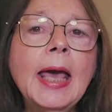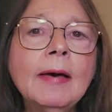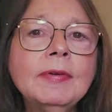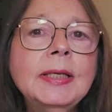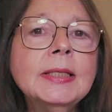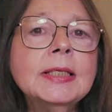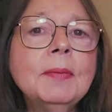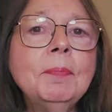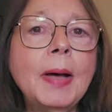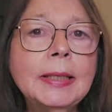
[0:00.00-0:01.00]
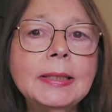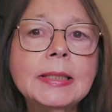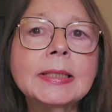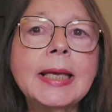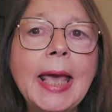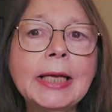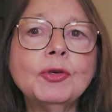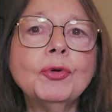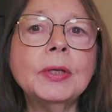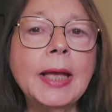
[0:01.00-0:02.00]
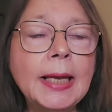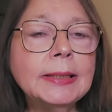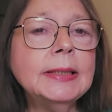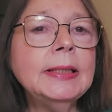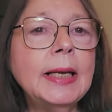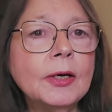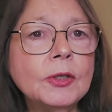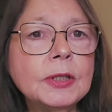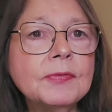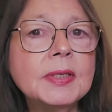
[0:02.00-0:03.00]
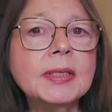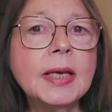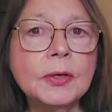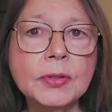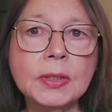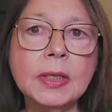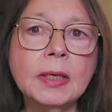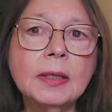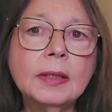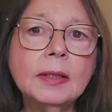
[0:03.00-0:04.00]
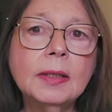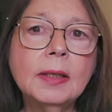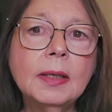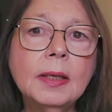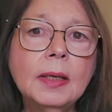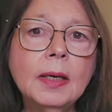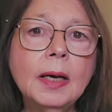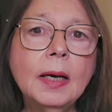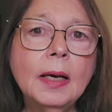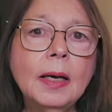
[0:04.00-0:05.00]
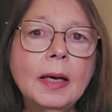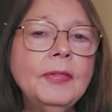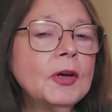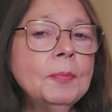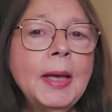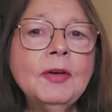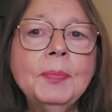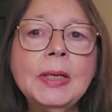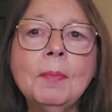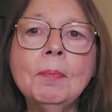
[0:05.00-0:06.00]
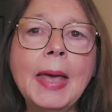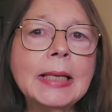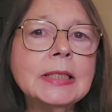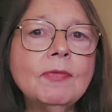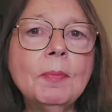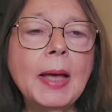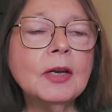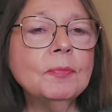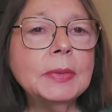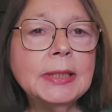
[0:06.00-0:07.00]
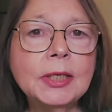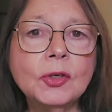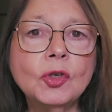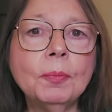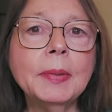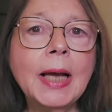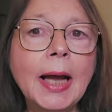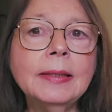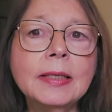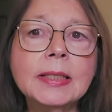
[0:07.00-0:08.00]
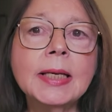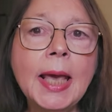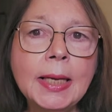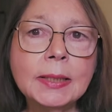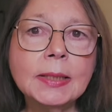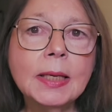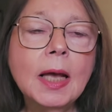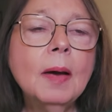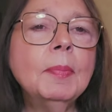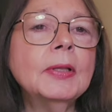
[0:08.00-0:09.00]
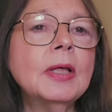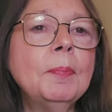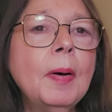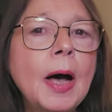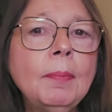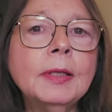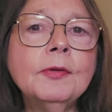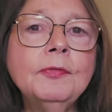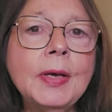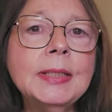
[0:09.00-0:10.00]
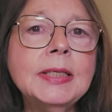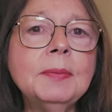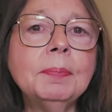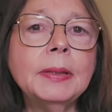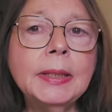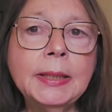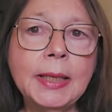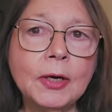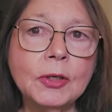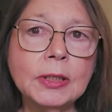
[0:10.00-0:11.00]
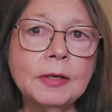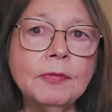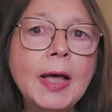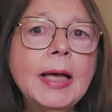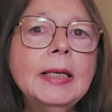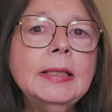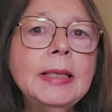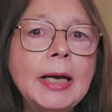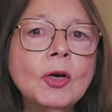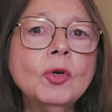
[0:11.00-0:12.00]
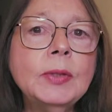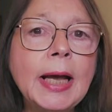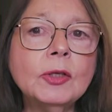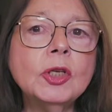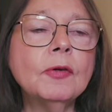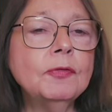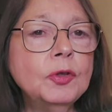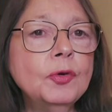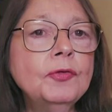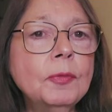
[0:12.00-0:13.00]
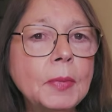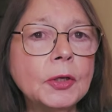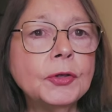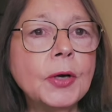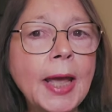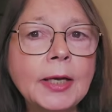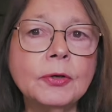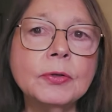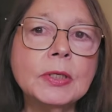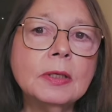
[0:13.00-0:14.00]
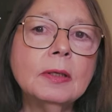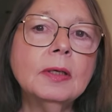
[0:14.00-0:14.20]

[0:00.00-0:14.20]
Evidence abundance can create narrative scarcity. There may have been a massive amount of material behind this case, but the public-facing plea narrative narrowed down to a few familiar anchors.